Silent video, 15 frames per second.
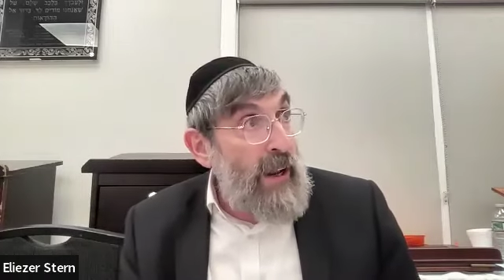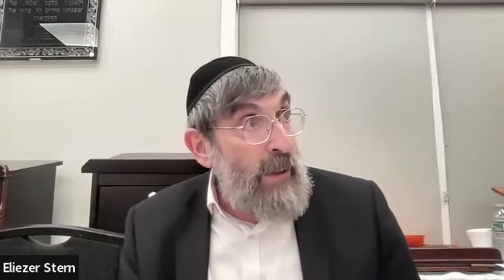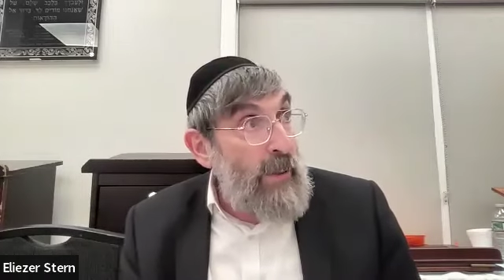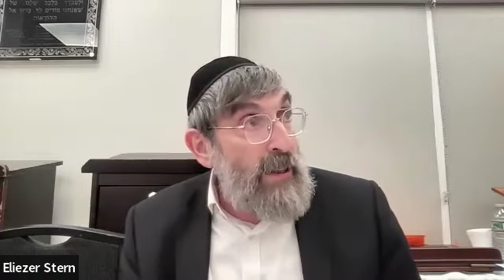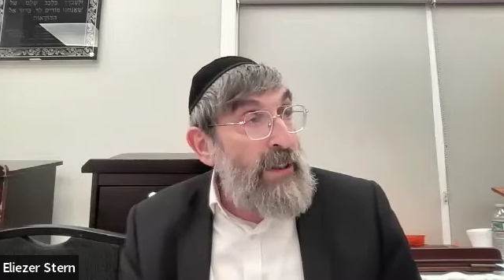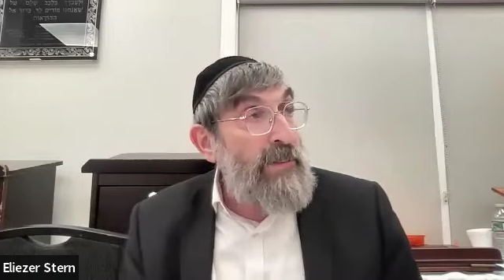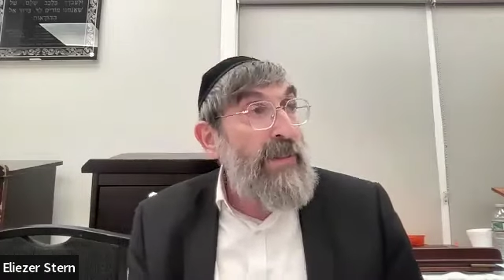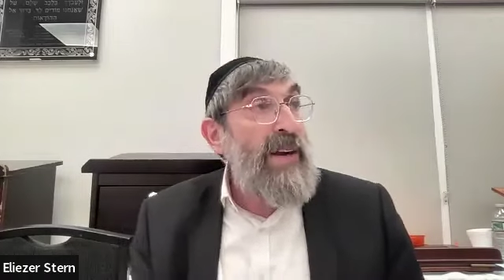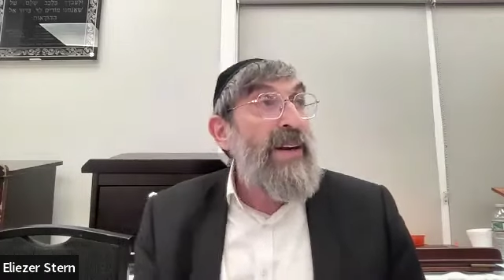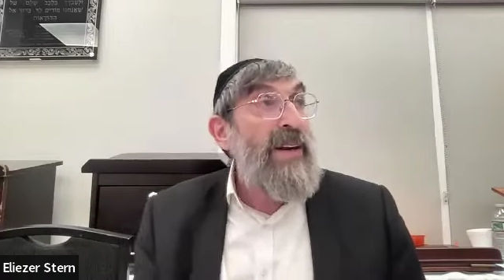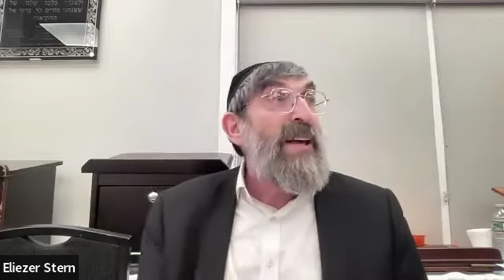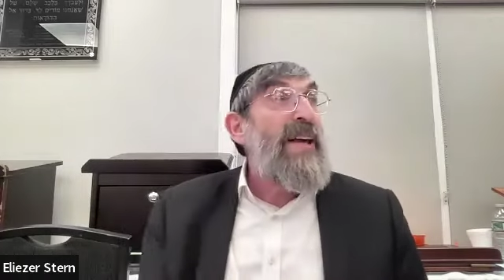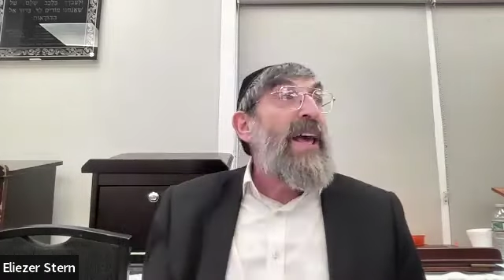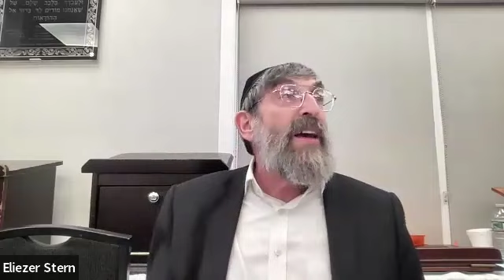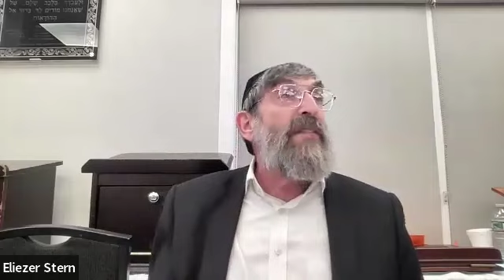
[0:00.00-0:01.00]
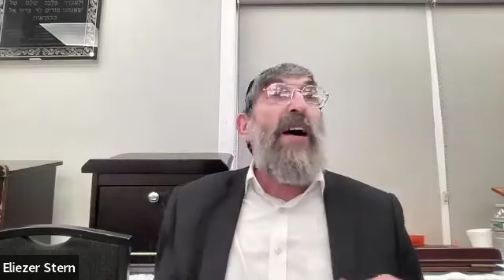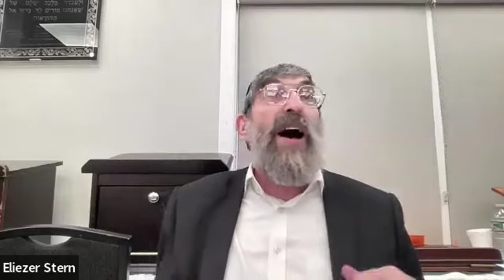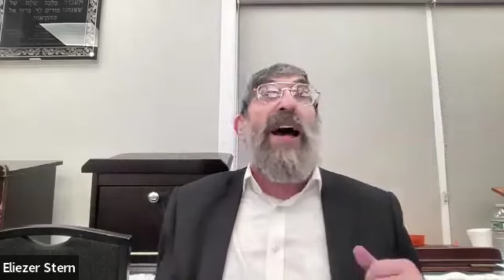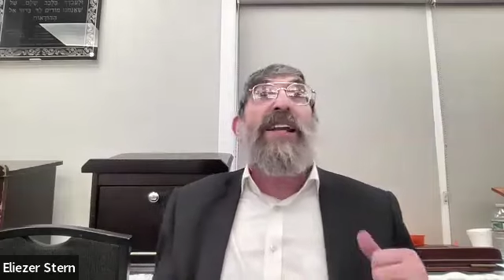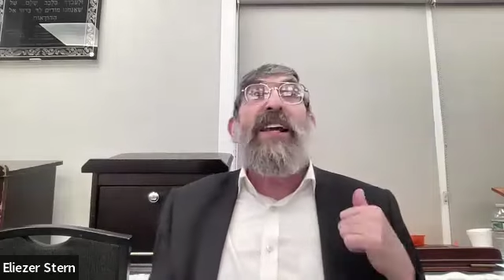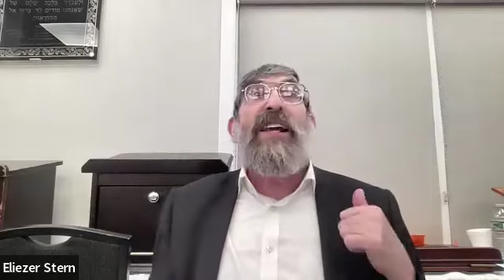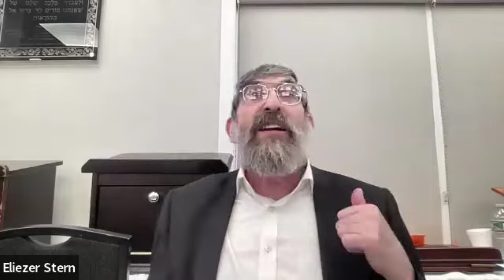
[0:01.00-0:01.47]
In other words, if
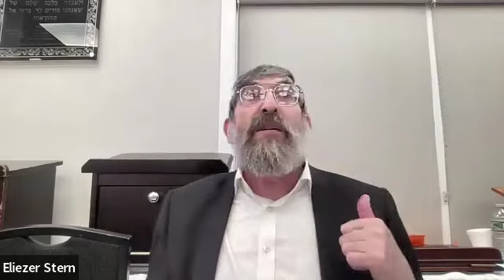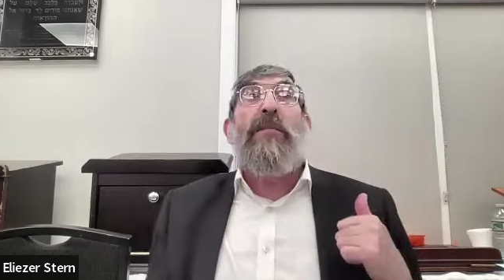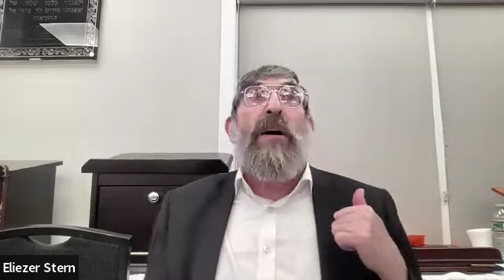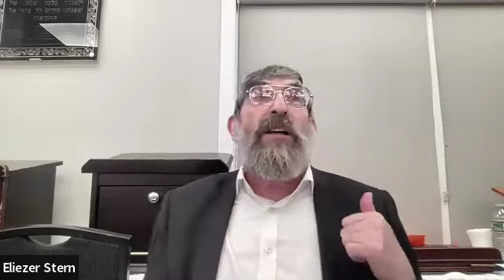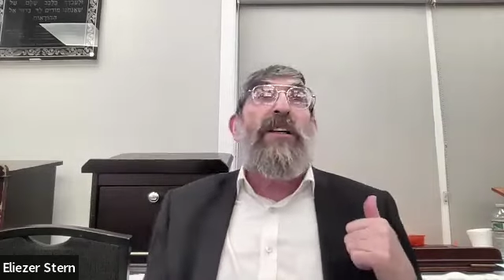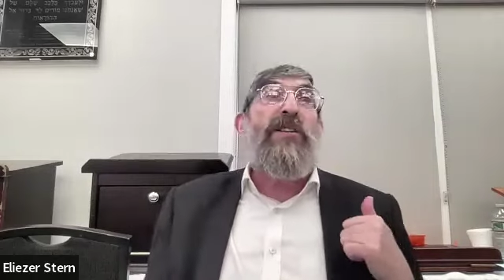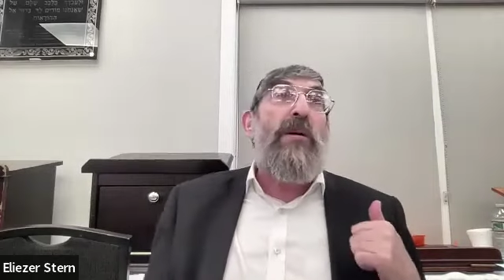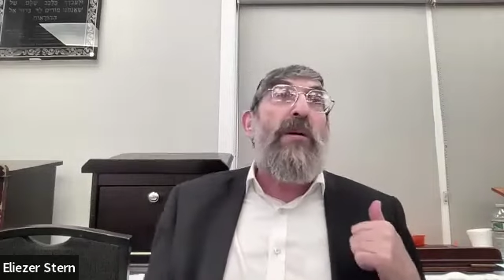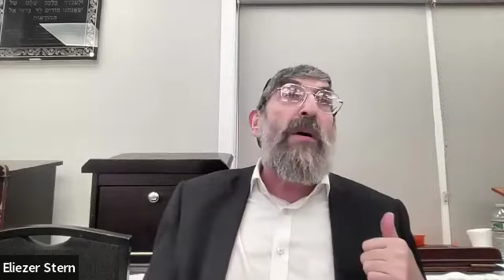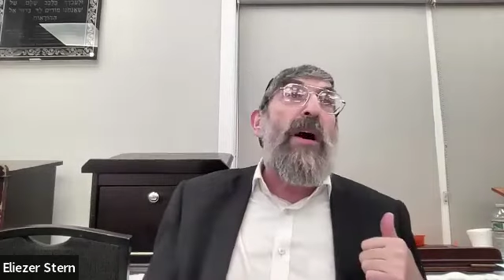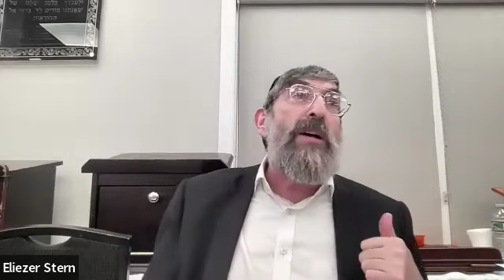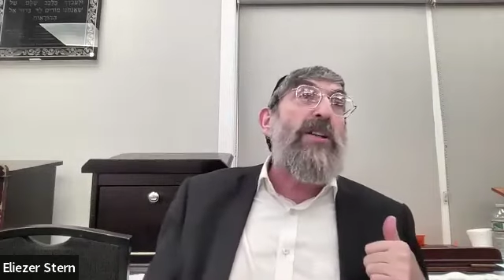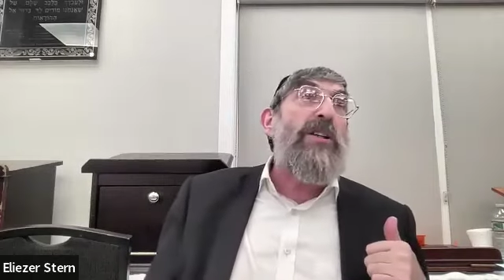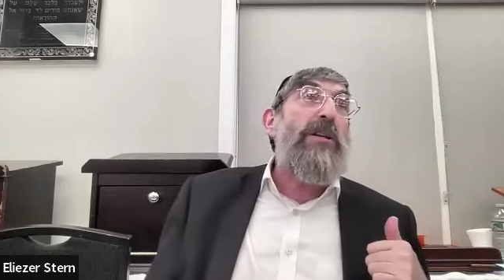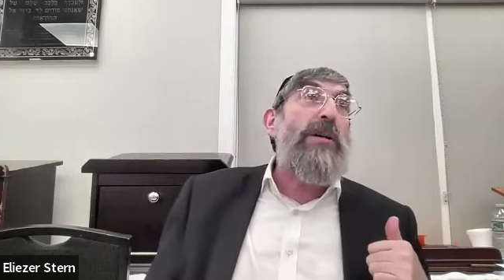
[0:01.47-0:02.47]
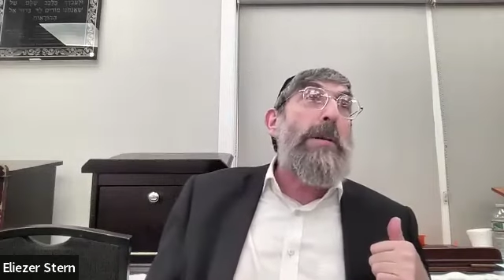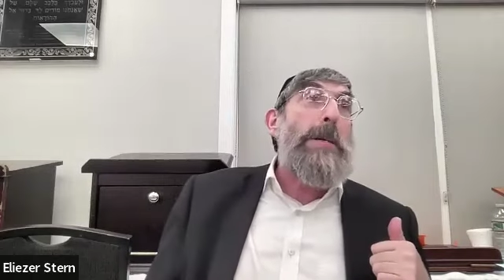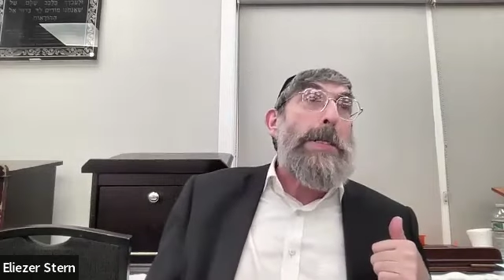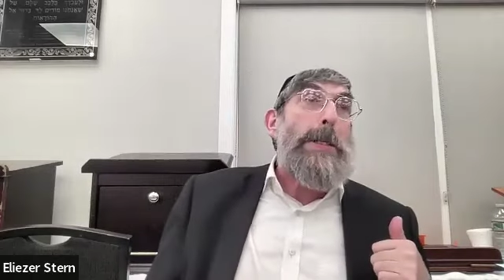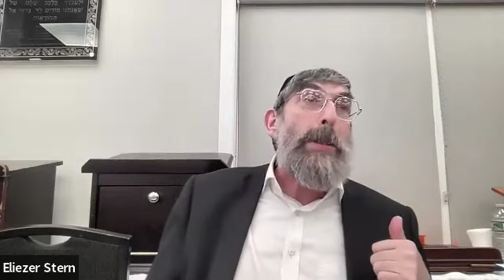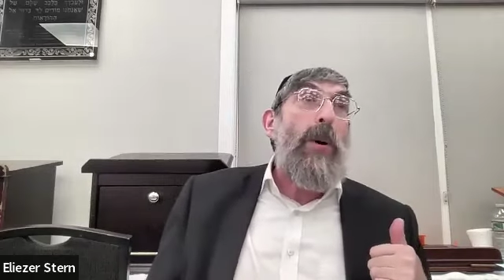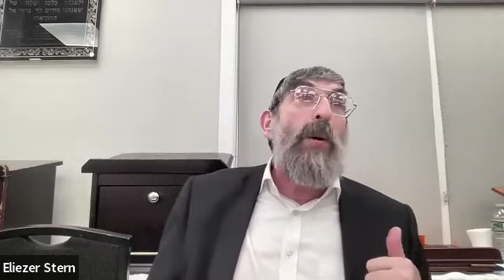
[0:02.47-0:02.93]
I needed the money so much,
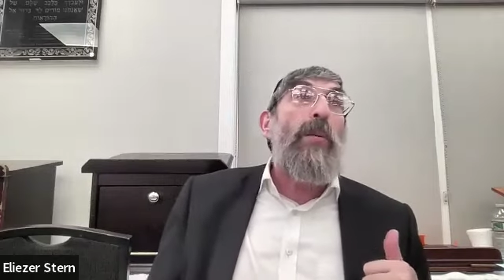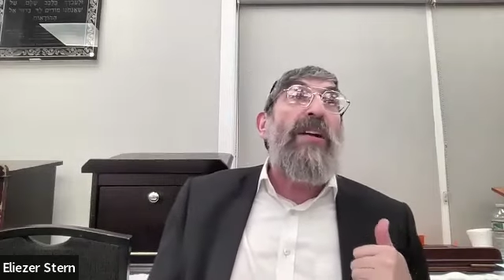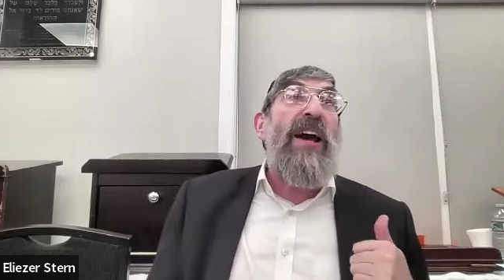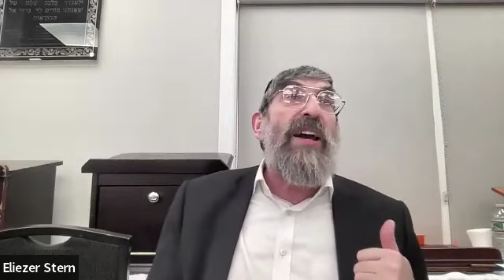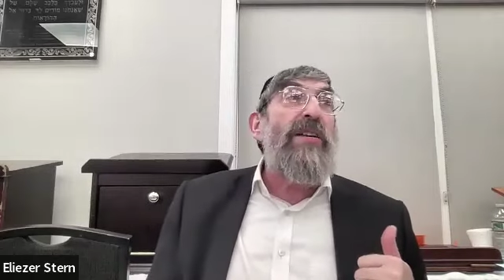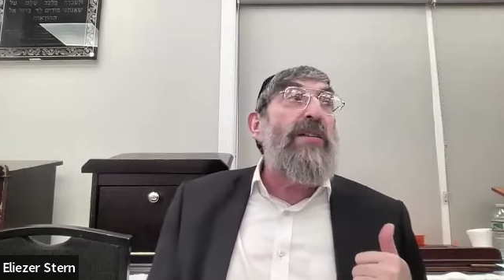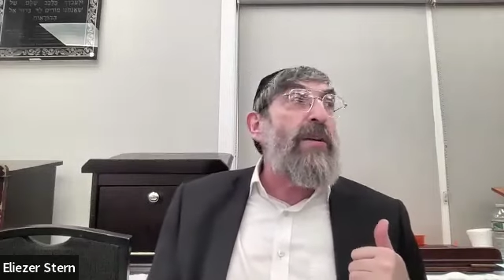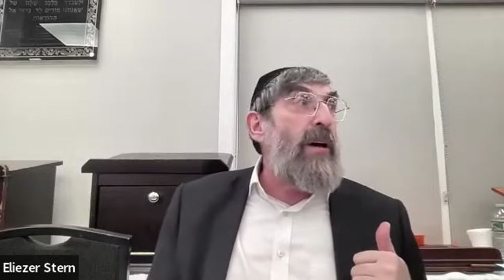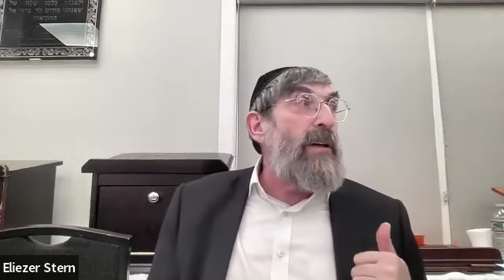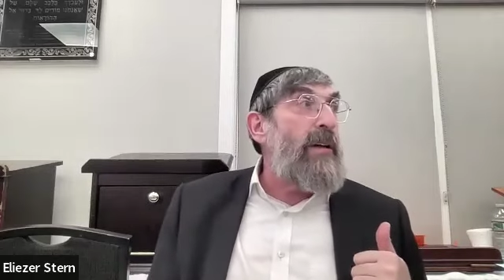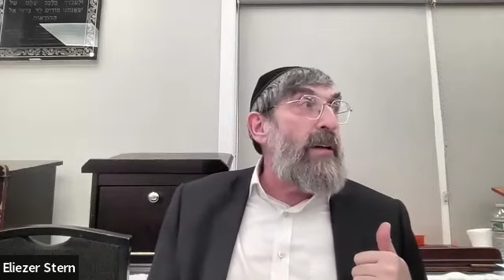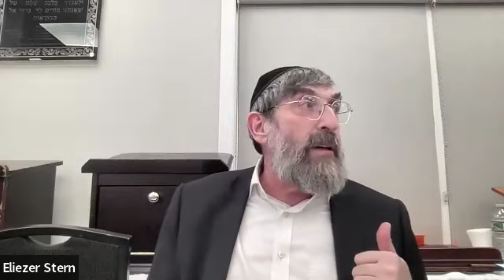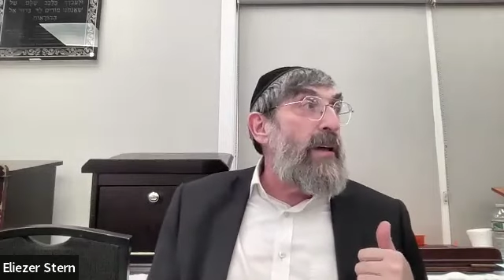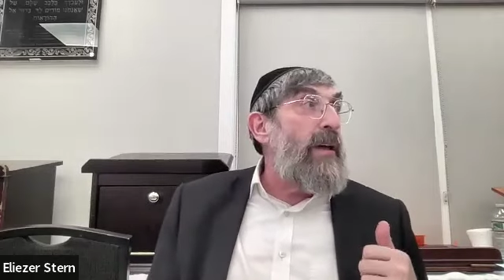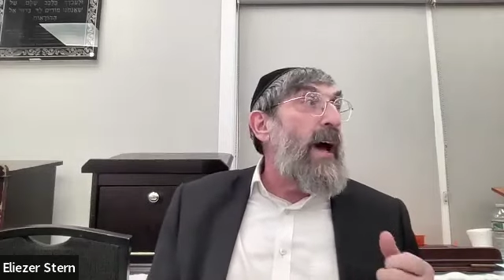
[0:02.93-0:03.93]
what would I have done?